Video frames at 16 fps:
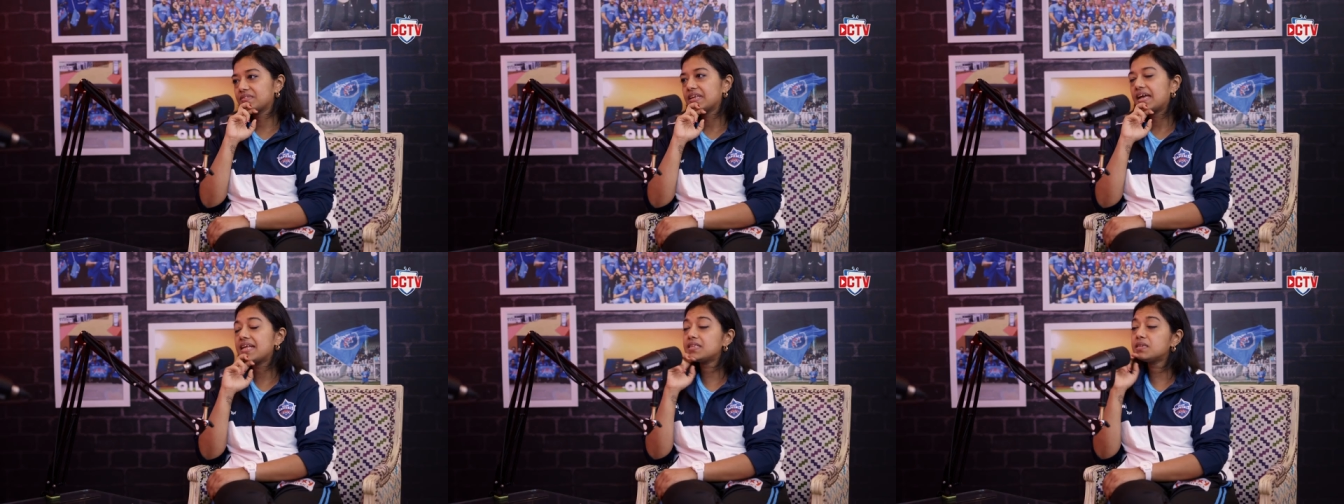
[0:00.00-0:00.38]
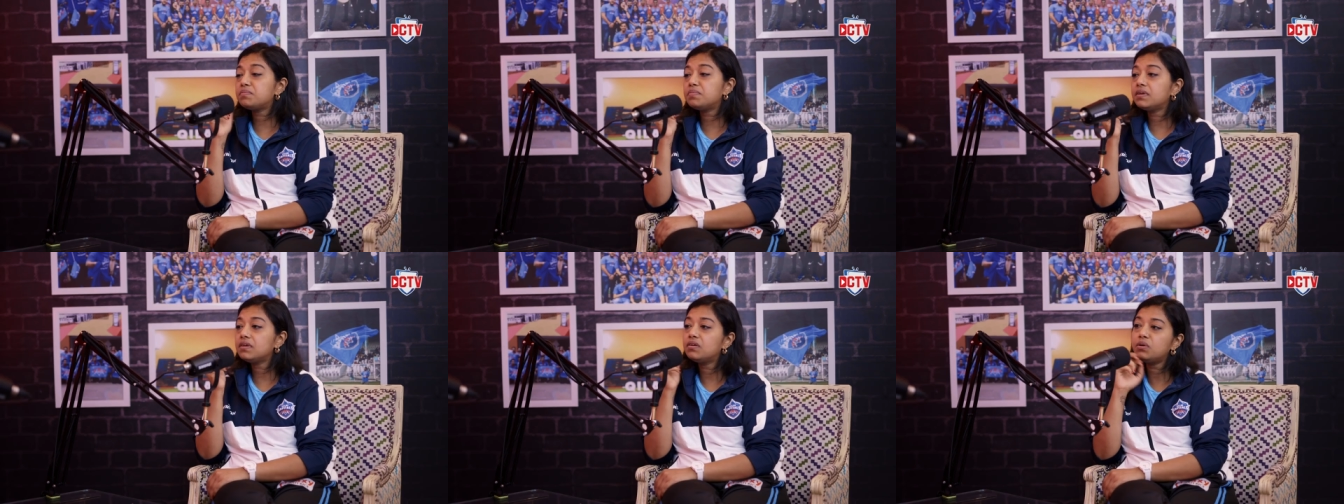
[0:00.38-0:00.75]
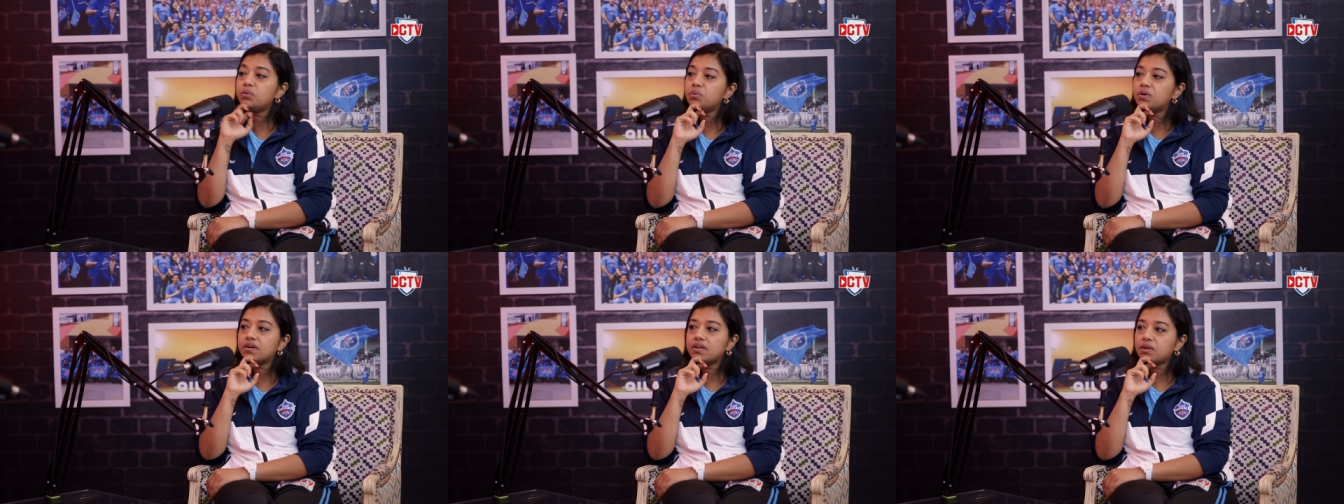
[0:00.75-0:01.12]
Has it been good
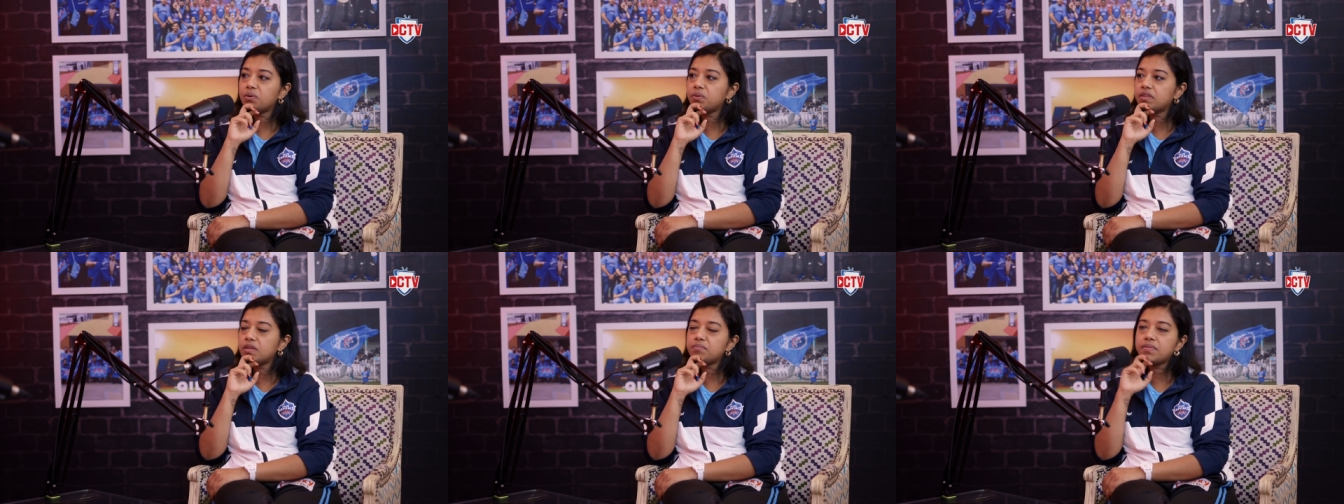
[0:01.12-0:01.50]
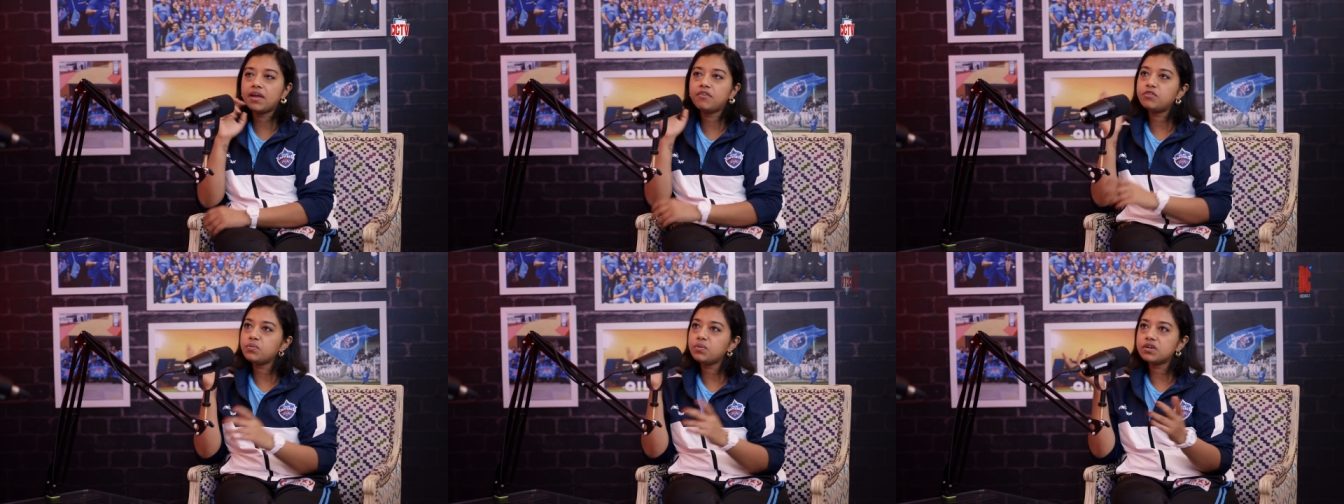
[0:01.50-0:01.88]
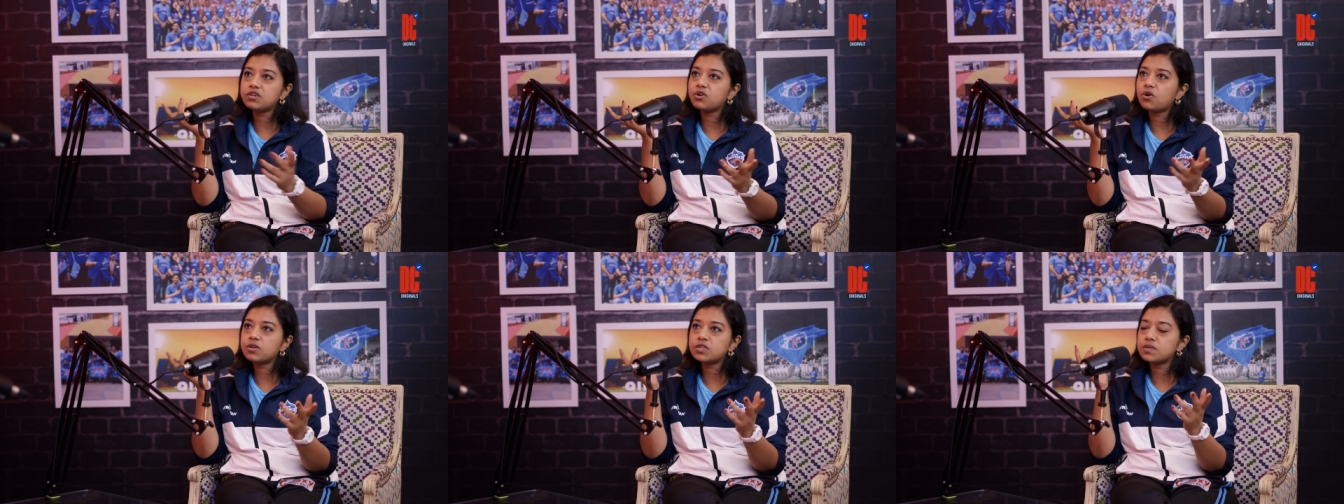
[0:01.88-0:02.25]
working with him? Everyone
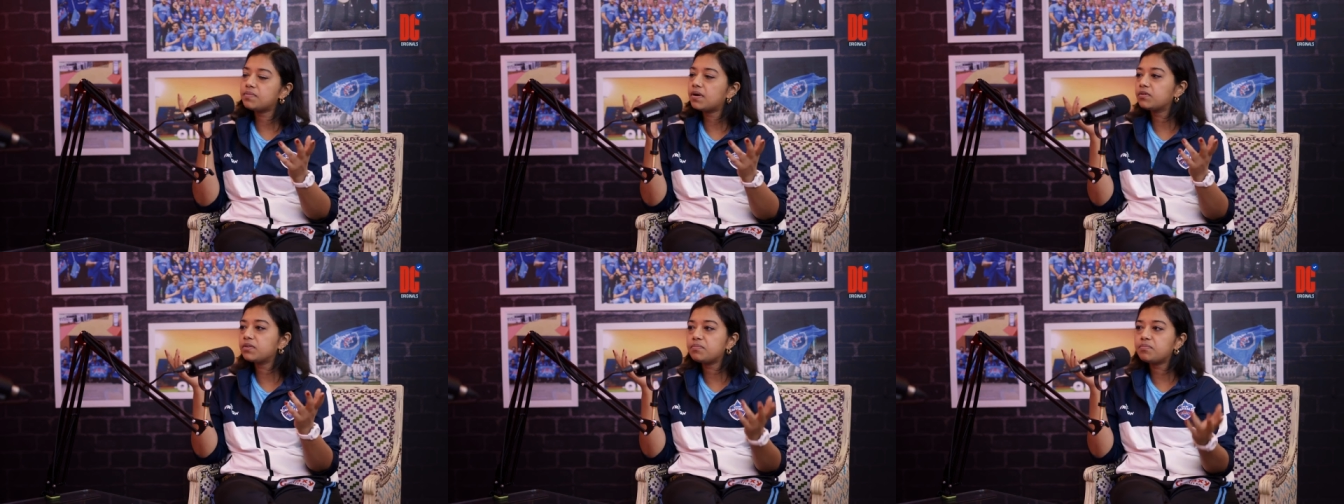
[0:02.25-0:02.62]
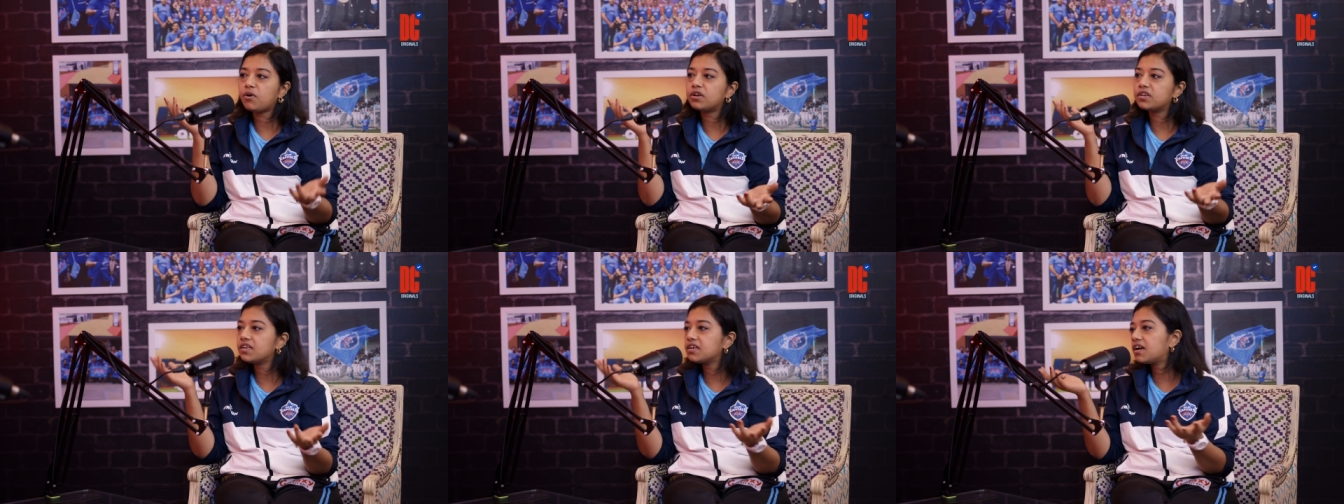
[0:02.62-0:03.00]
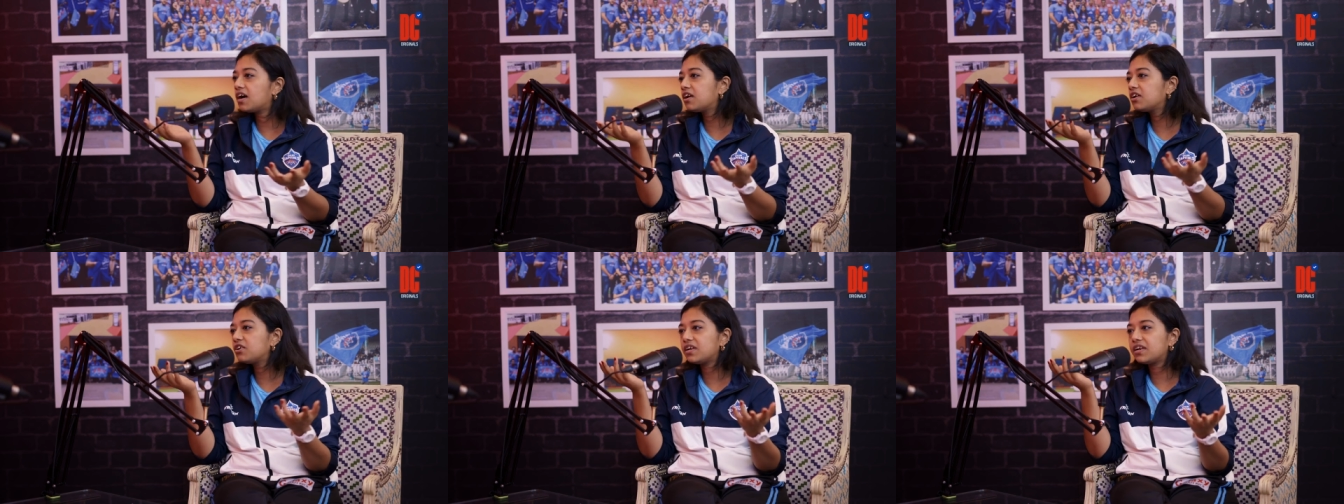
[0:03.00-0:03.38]
talks about the Ponting
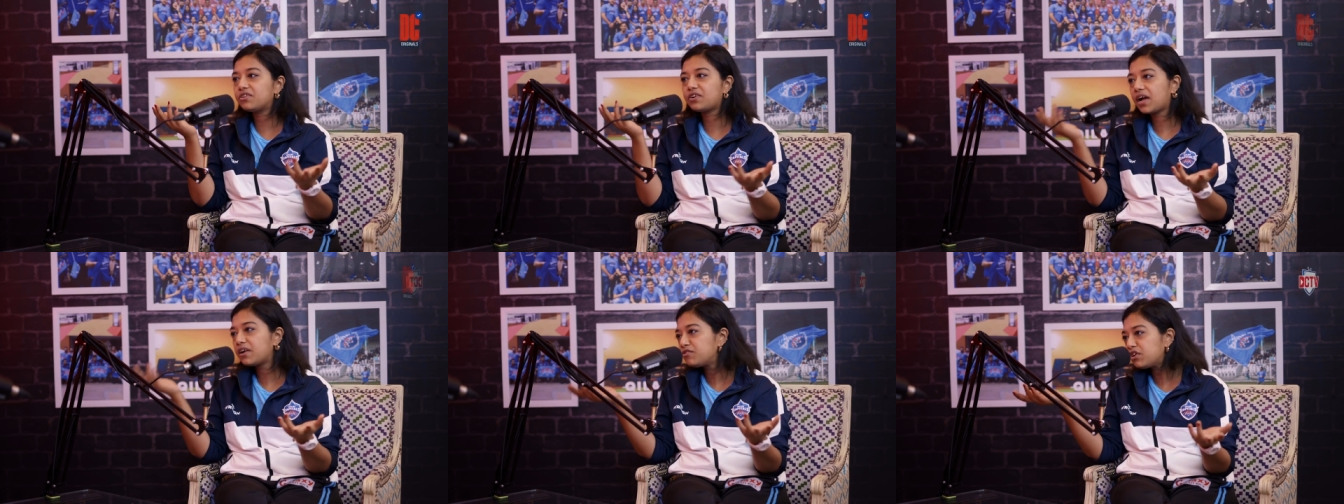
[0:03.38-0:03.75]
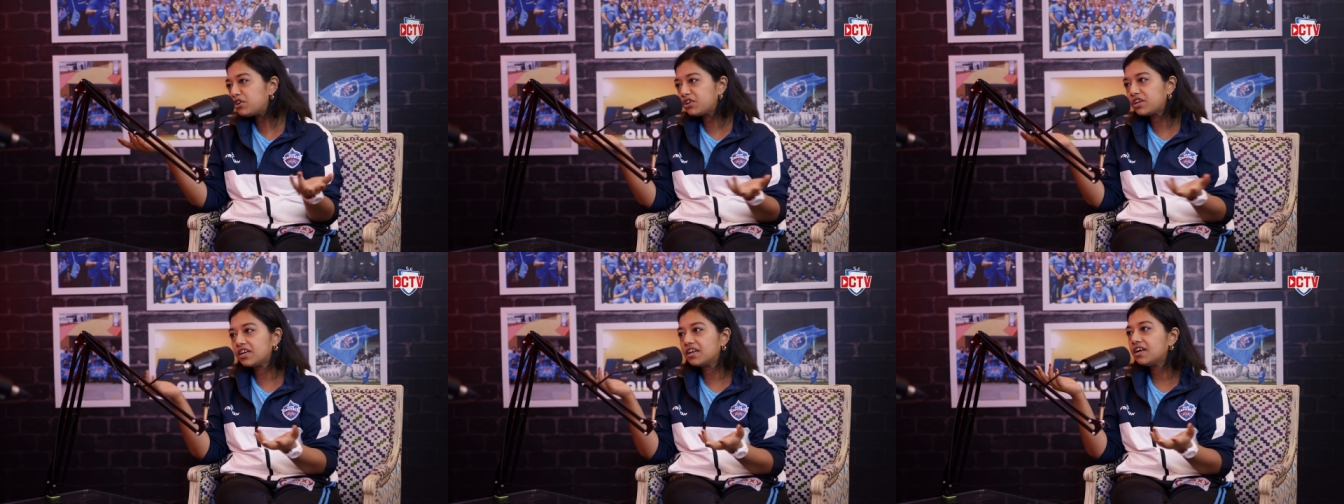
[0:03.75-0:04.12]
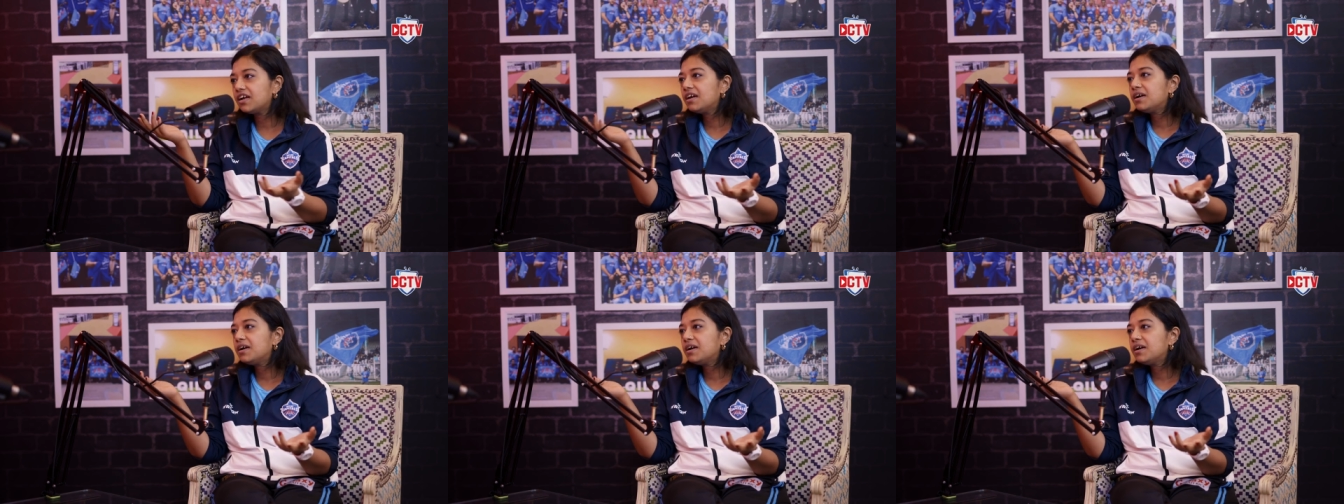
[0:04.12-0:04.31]
Ganguly rivalry,